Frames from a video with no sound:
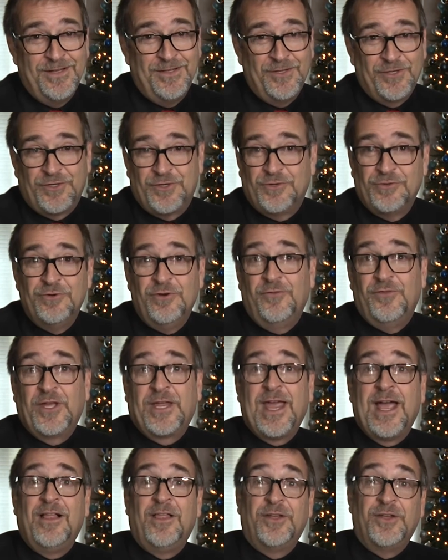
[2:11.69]
The crew of the
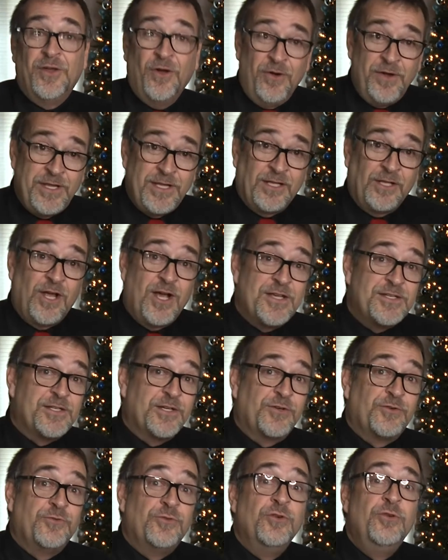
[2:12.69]
Caledonia lost
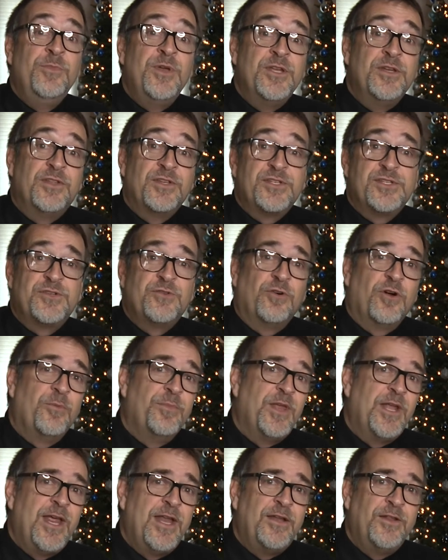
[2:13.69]
a crewman to the
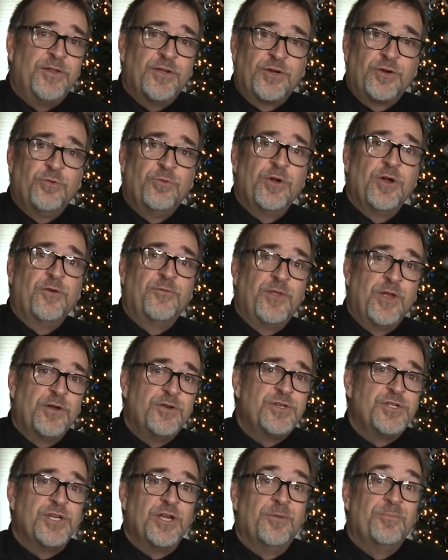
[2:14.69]
storm that ended the career of
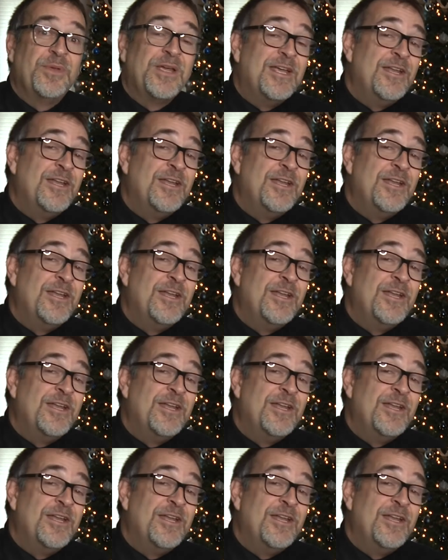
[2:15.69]
their ship